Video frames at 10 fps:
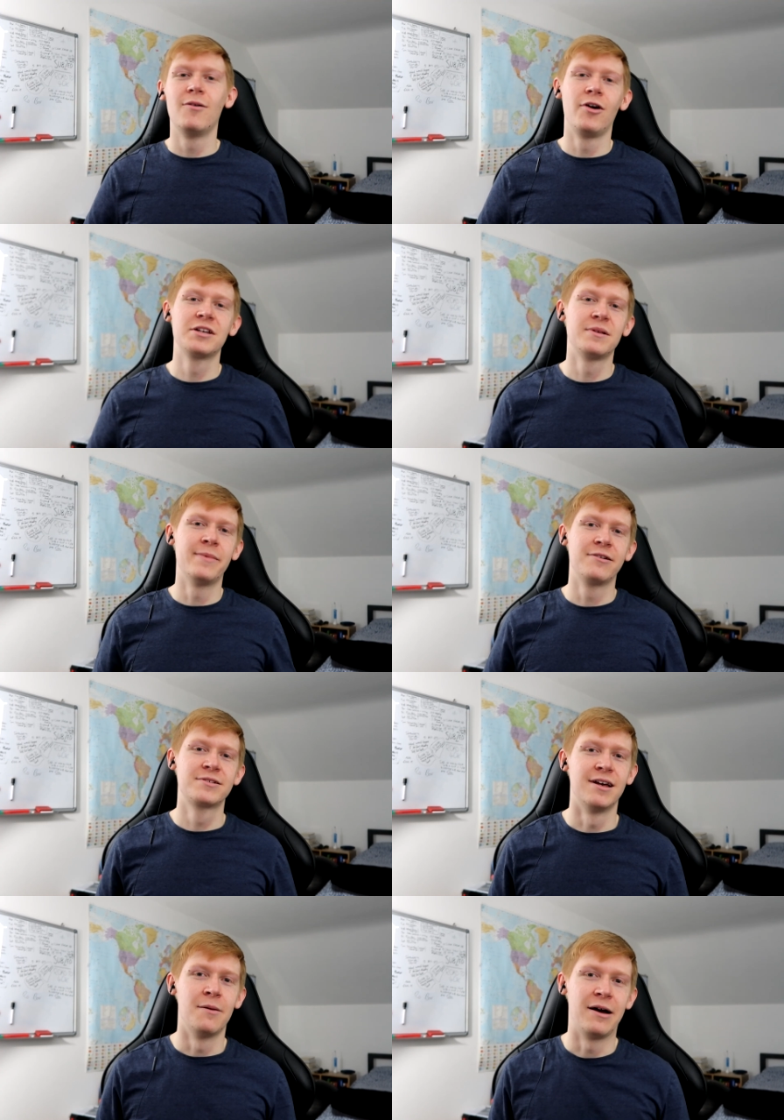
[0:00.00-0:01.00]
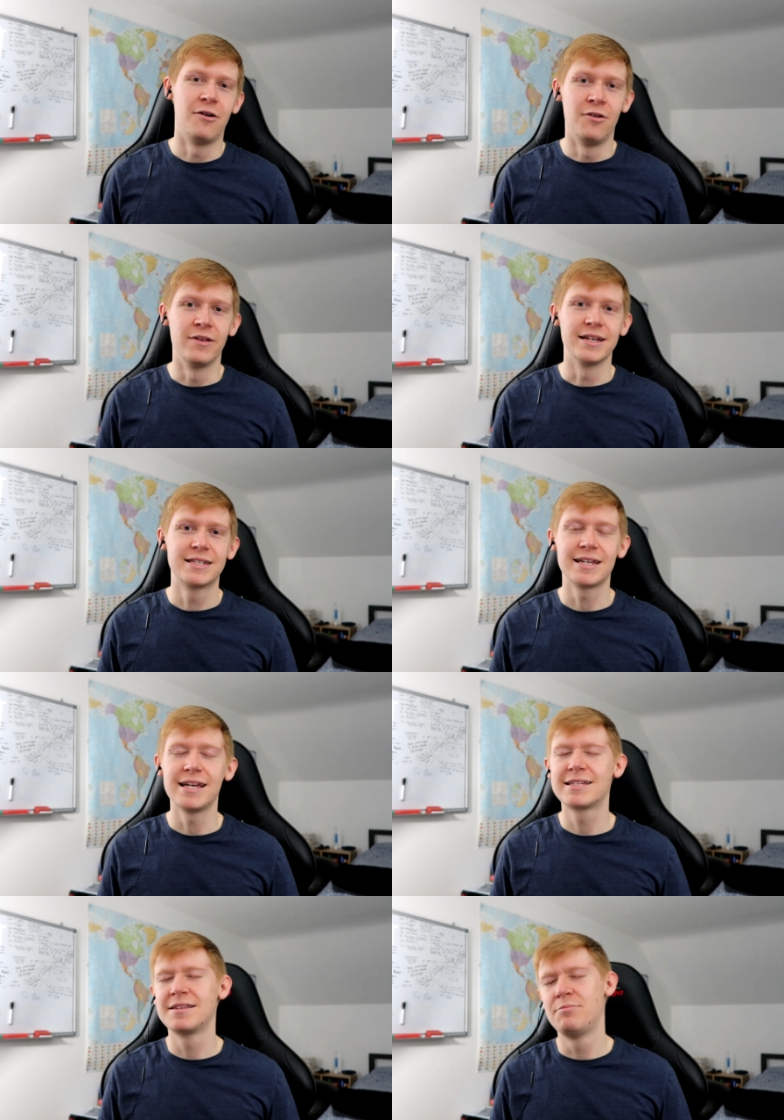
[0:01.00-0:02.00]
know what annoys me the most though about all this?
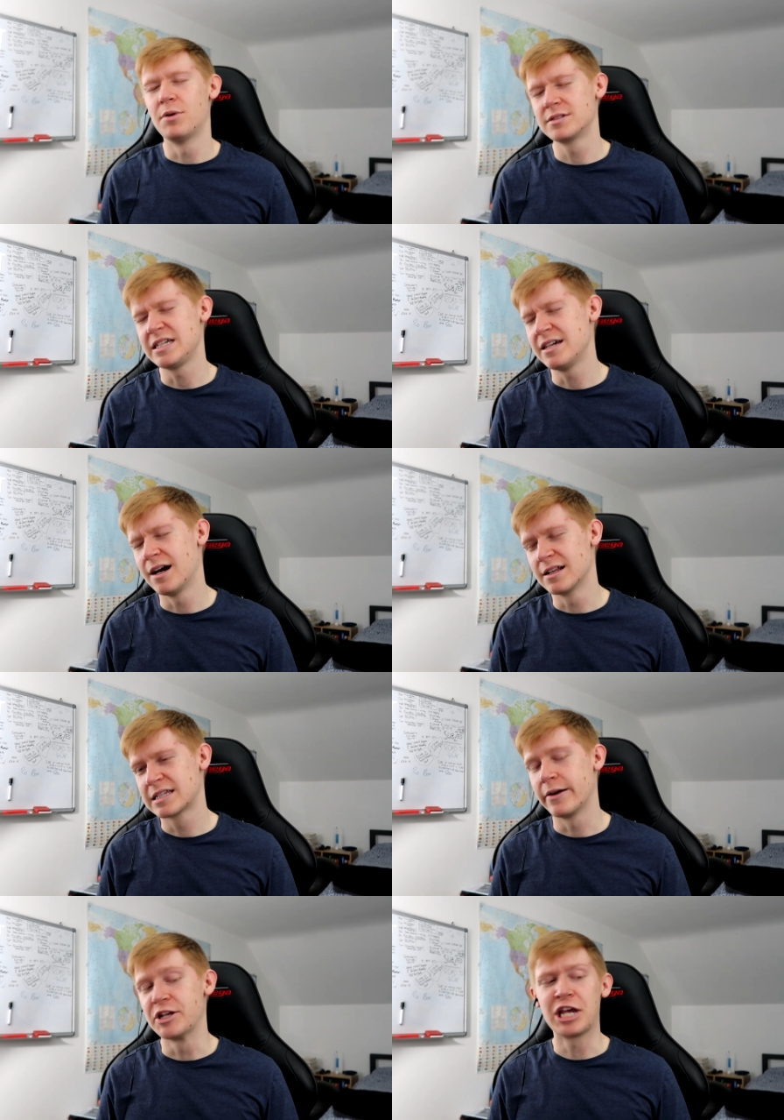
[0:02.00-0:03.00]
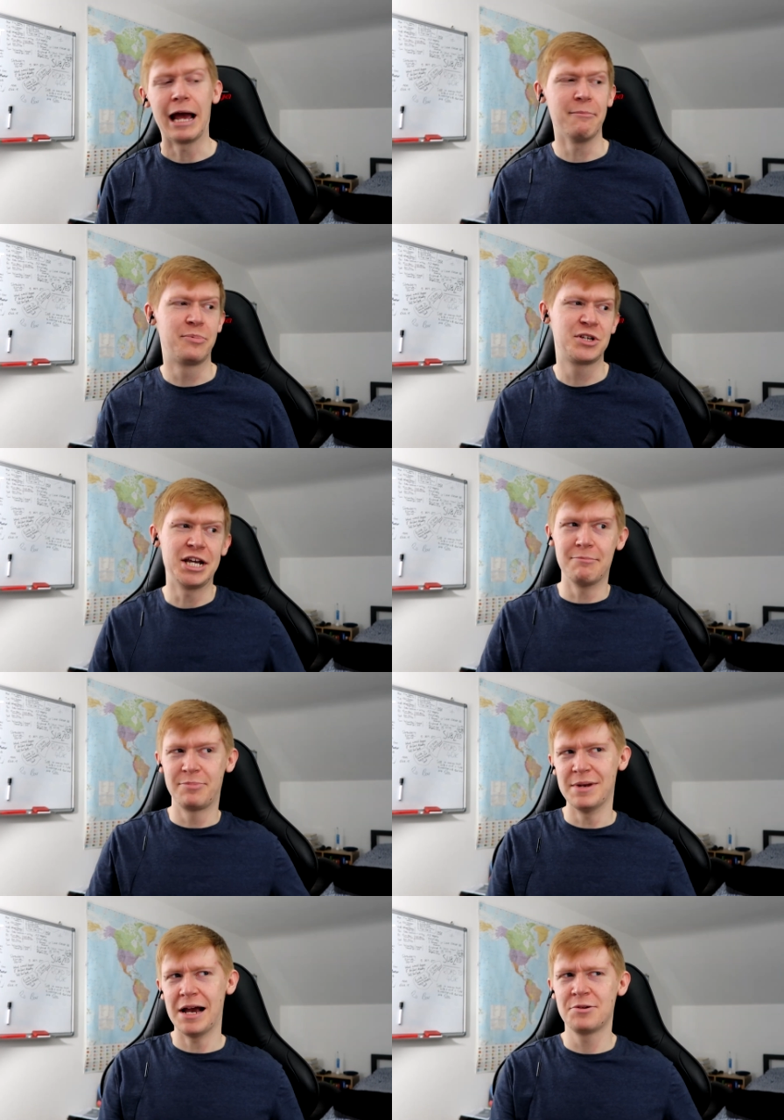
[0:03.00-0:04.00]
It's the bodyguards go, champ,
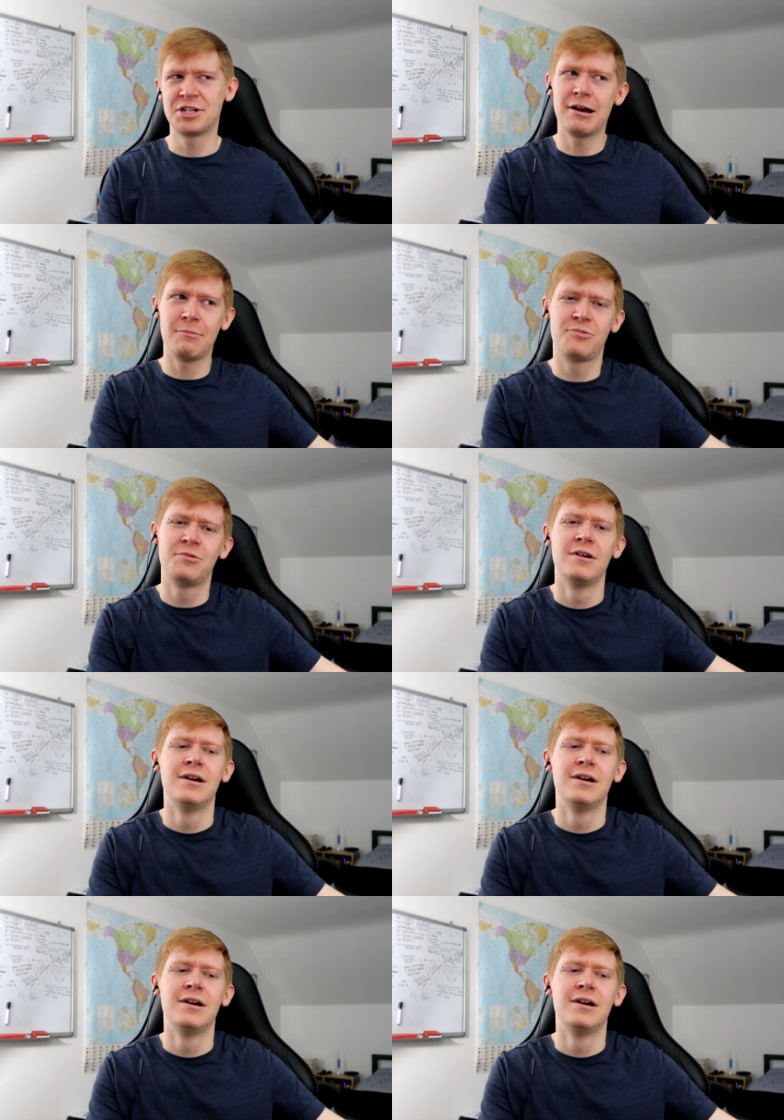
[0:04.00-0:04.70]
champ, no champ.